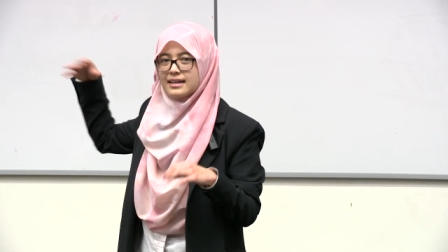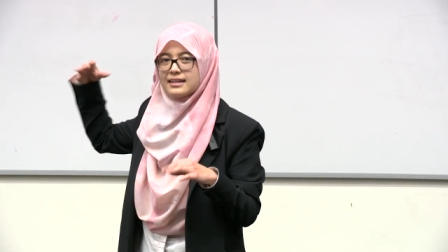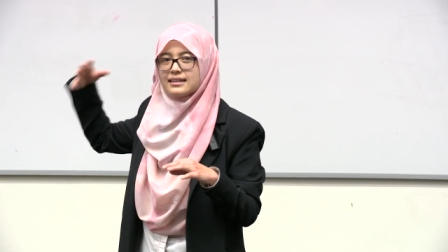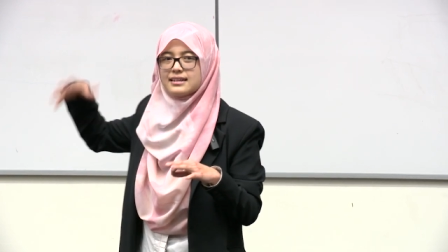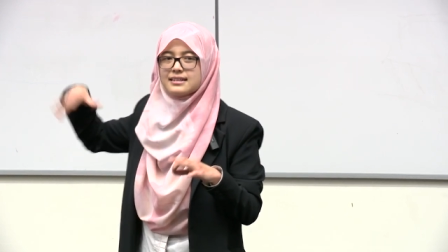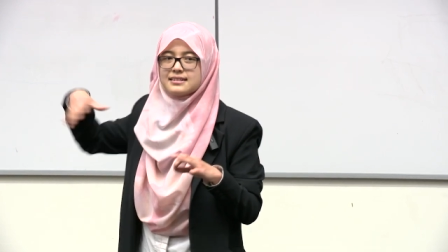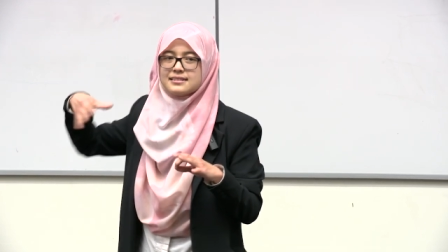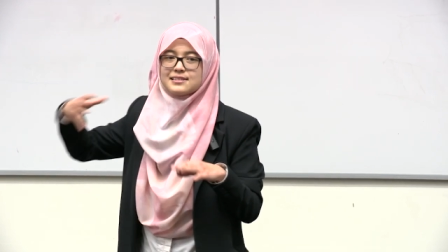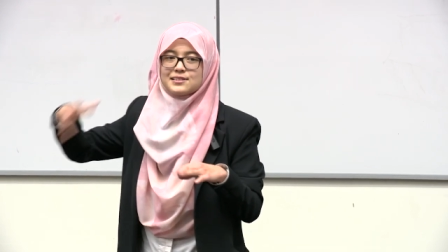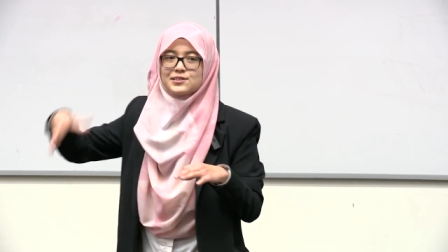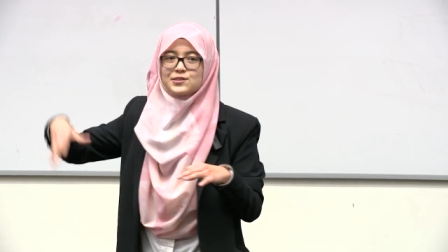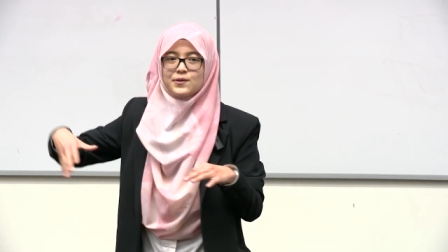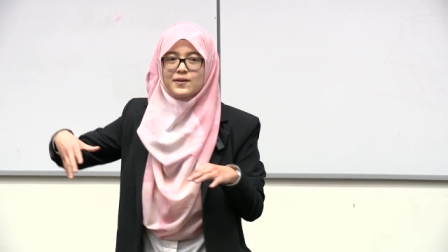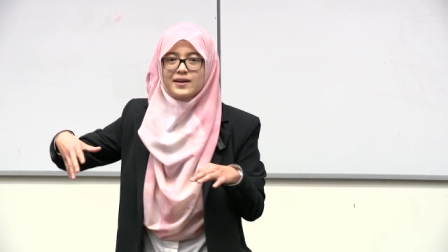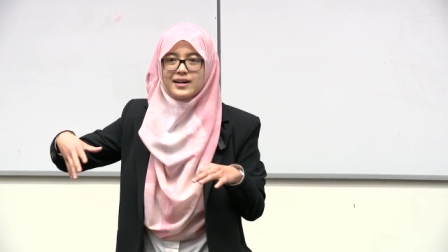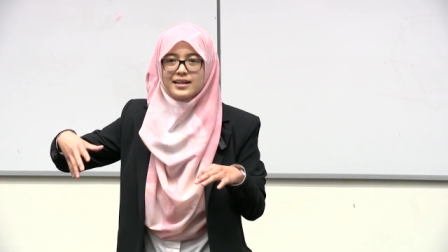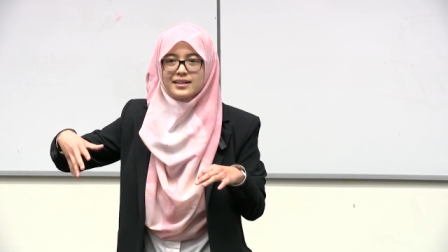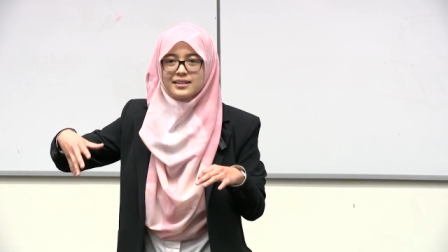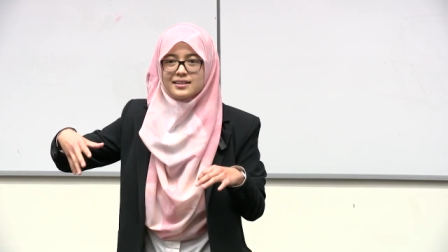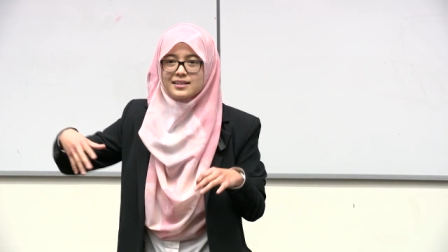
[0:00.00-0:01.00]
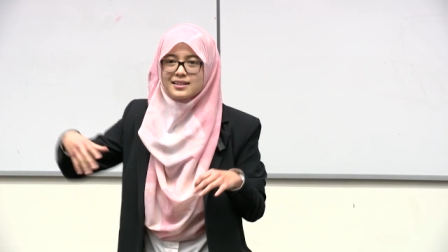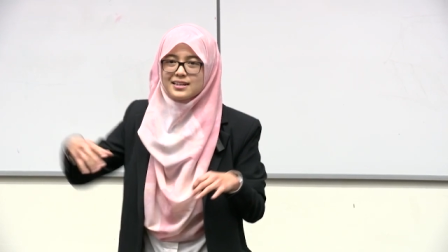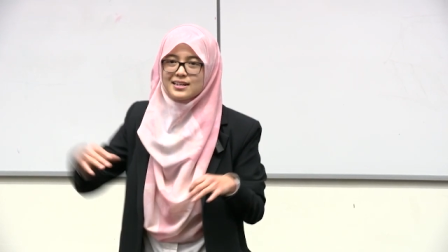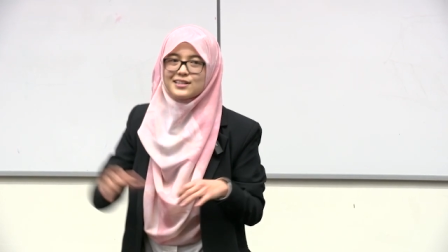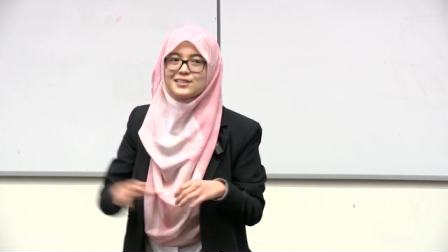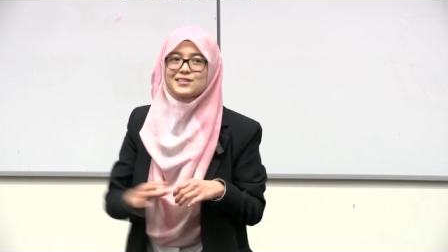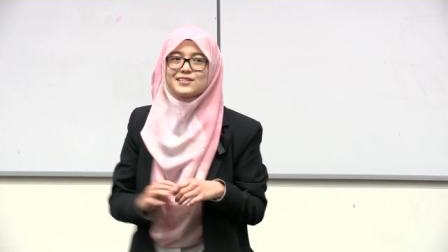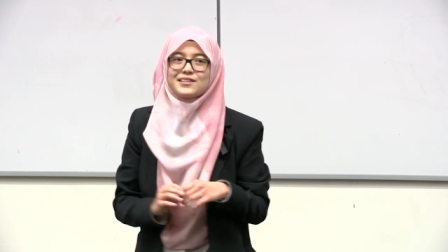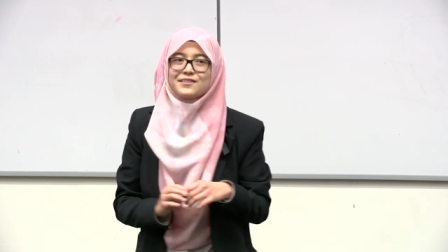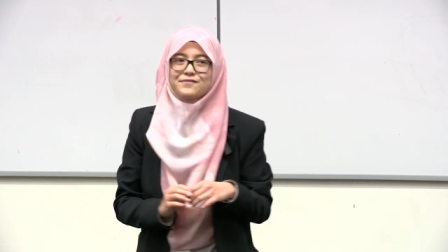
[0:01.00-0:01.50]
and intertwine
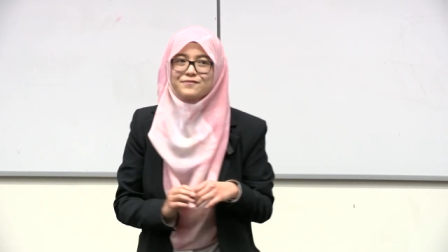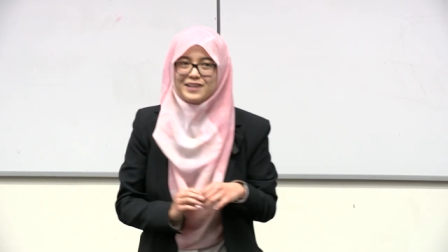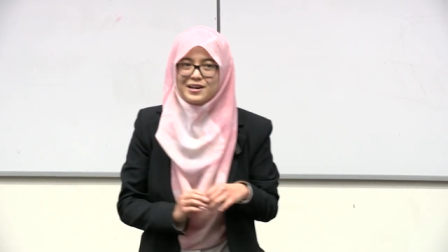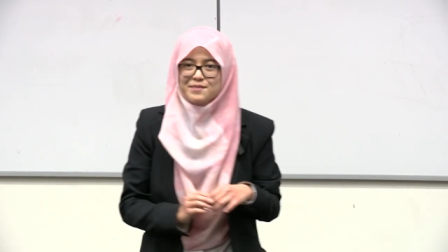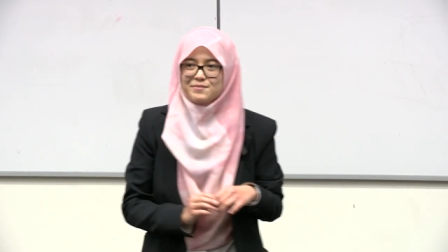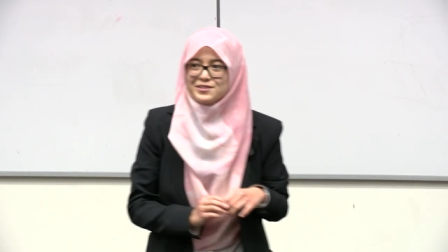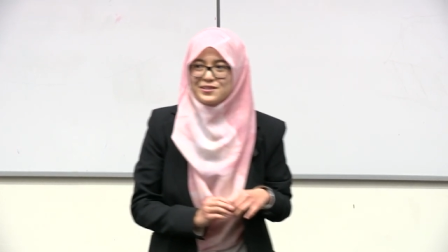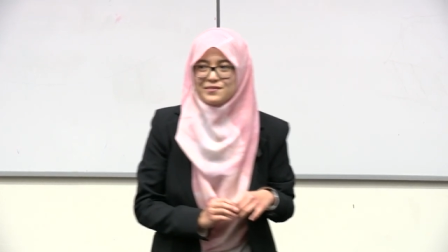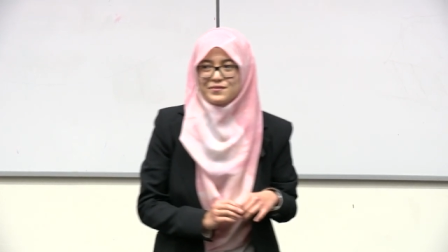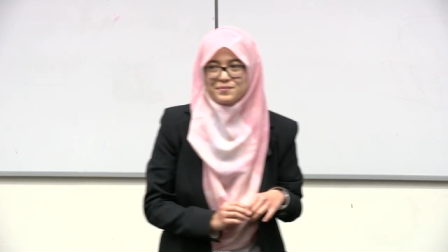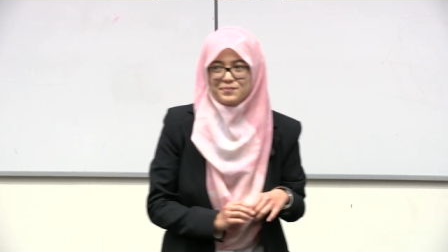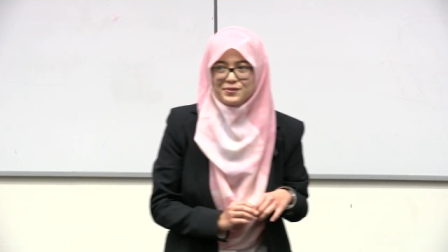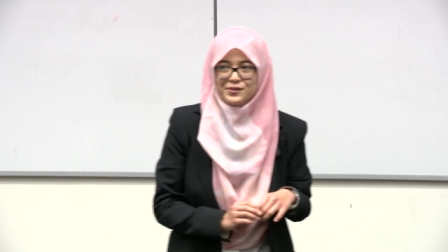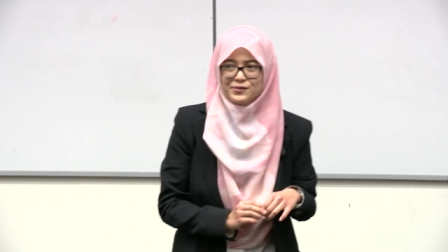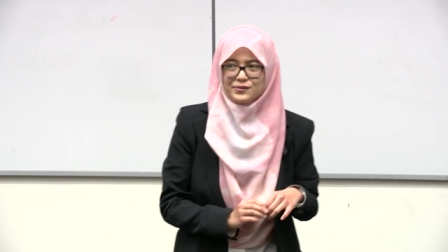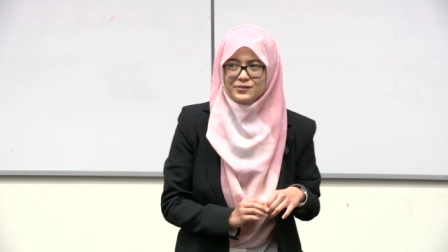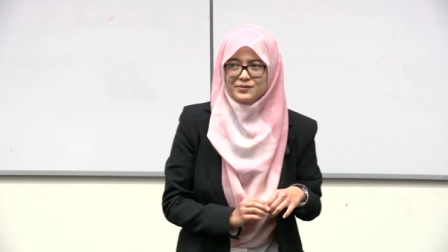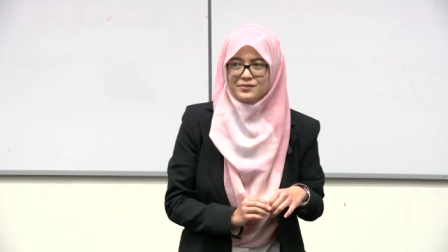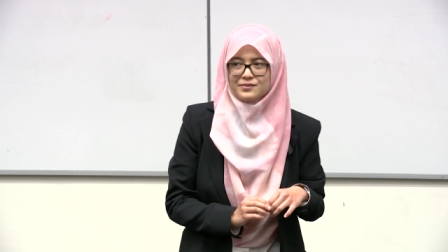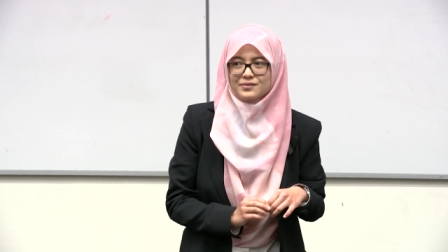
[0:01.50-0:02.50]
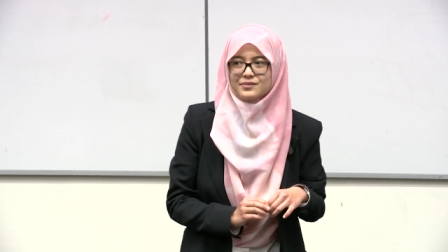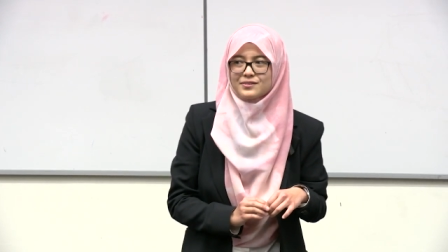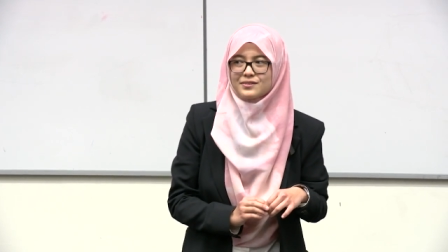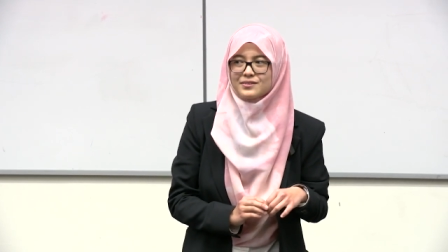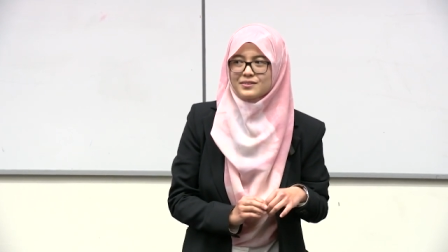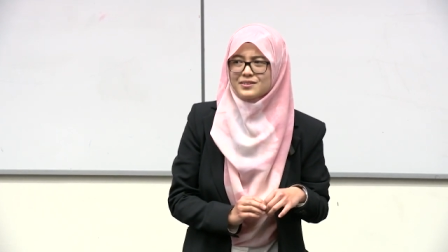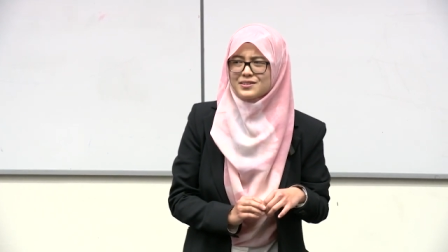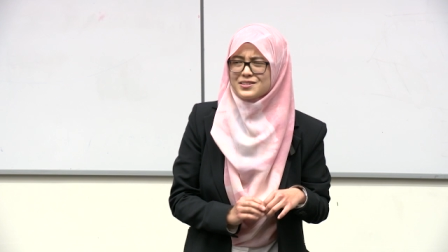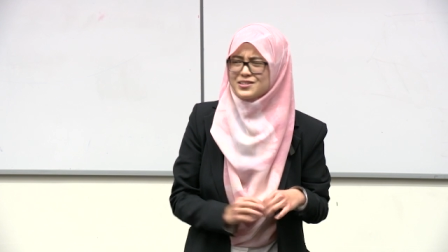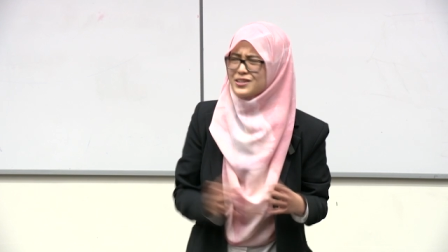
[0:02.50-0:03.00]
into the fibers of the bone,
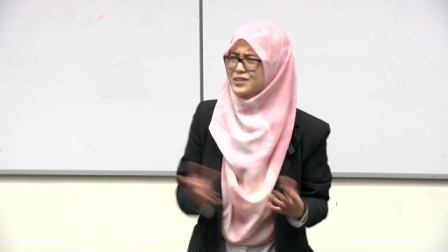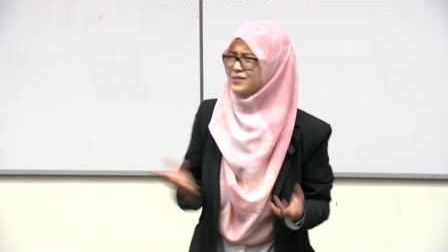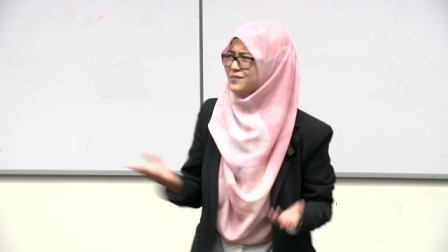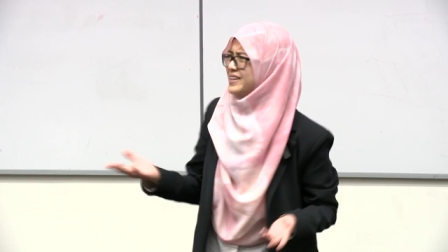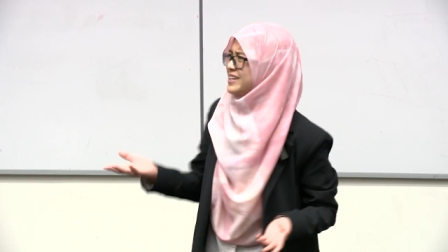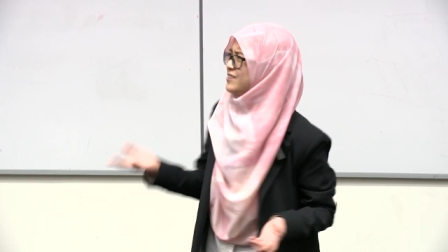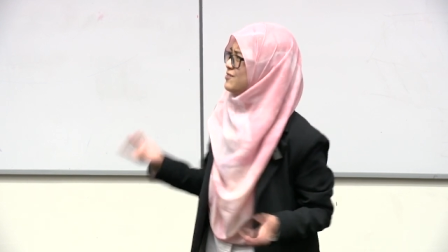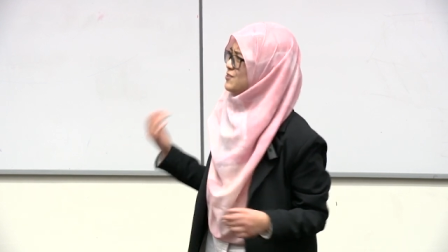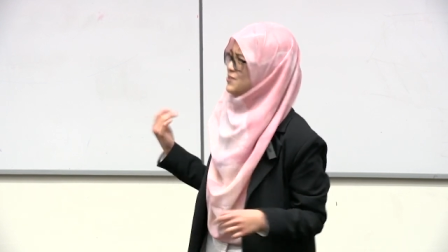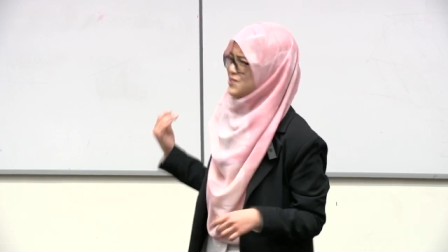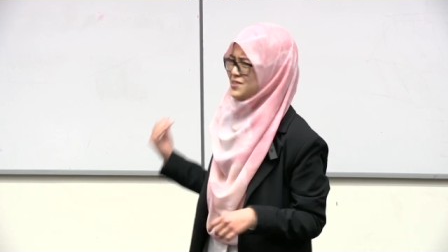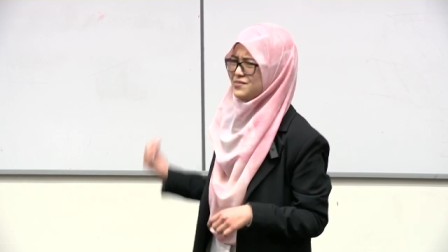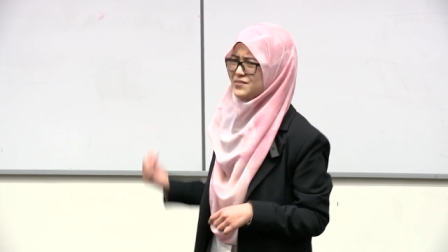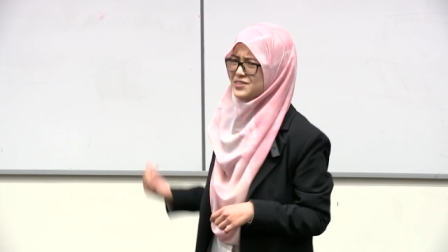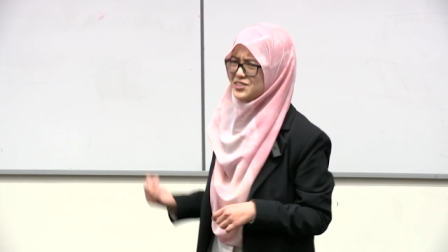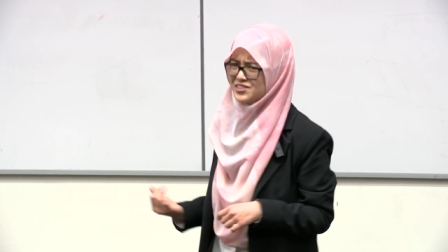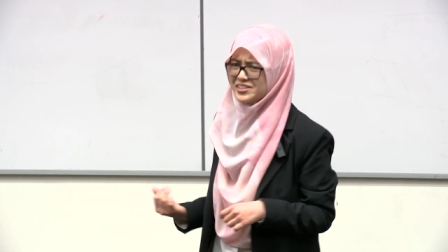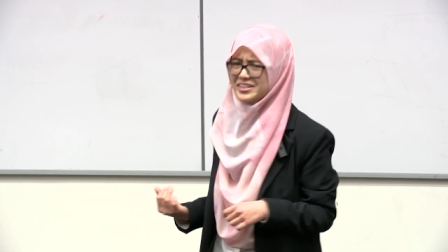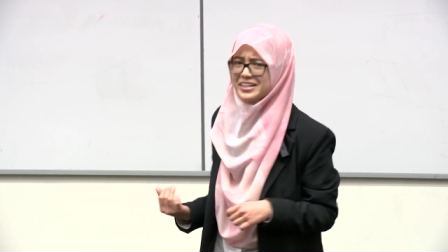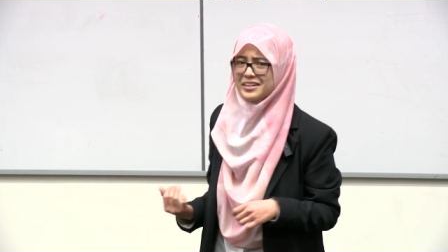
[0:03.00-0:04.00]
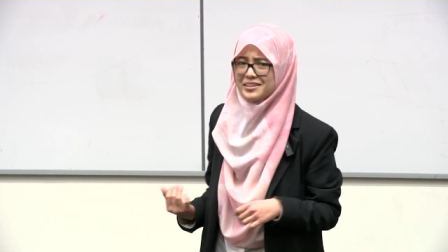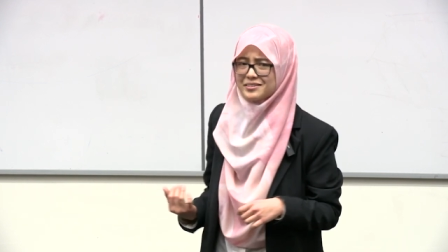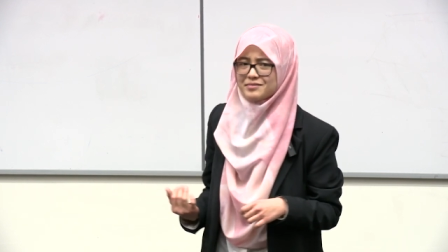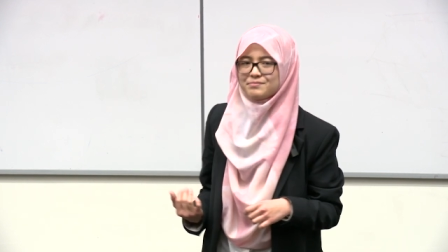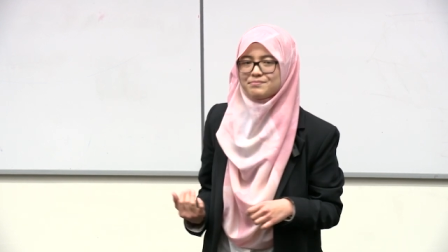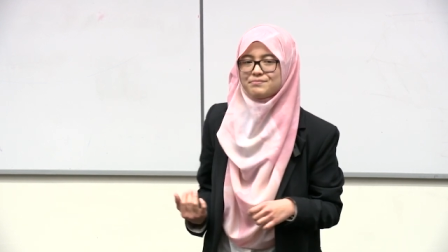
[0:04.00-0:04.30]
sort of like roots of a tree.